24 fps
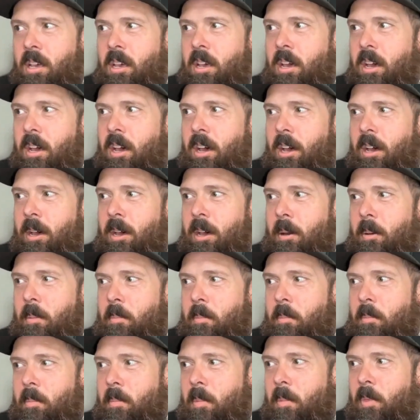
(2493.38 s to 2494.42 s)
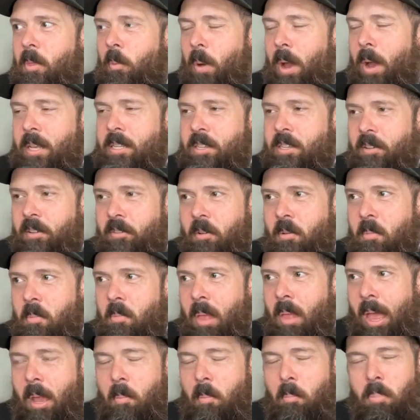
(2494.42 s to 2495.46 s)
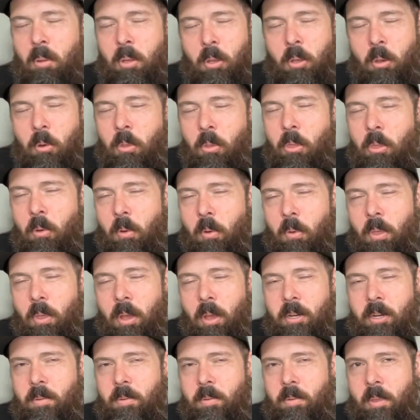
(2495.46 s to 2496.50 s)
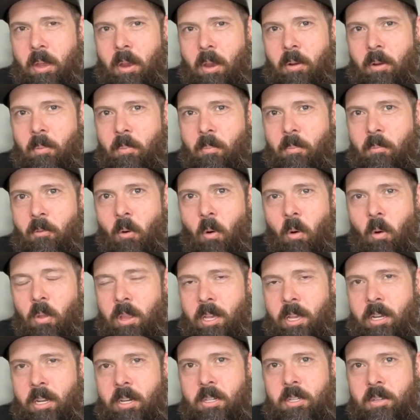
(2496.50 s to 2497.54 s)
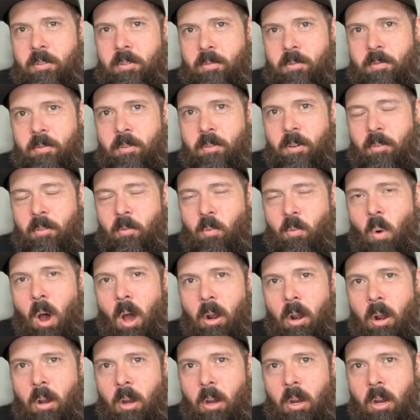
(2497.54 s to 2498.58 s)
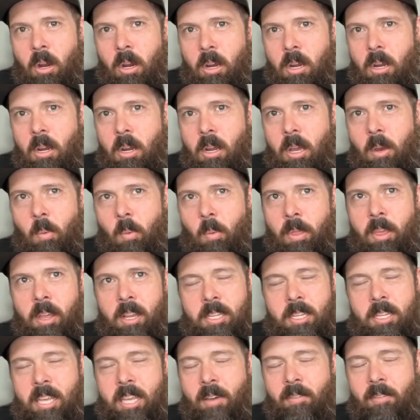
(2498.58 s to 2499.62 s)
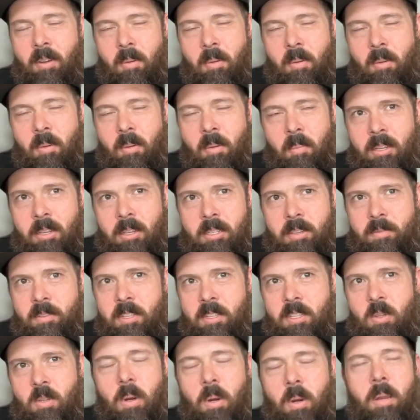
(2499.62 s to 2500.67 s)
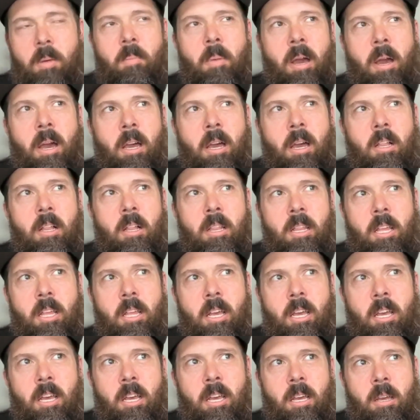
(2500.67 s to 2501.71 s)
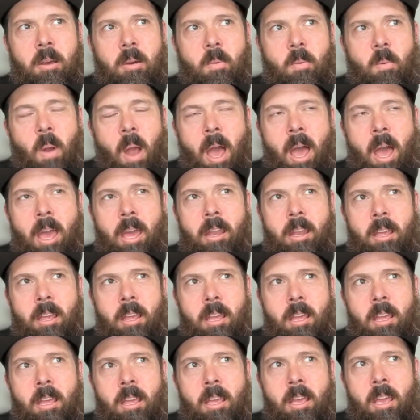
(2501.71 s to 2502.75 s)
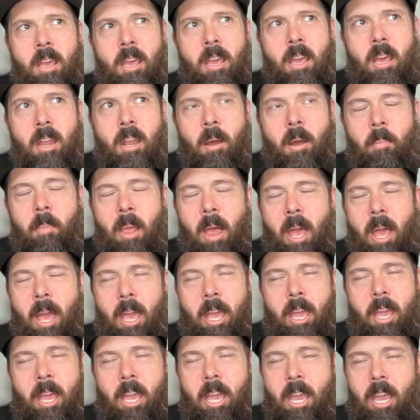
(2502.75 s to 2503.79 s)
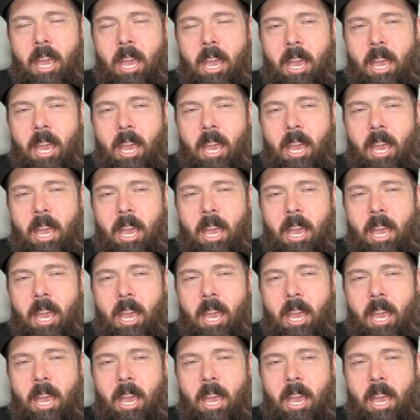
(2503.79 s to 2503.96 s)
The rest of them like blew through their 4 liters of water within 7 miles of this 20-mile ride, and I'm like,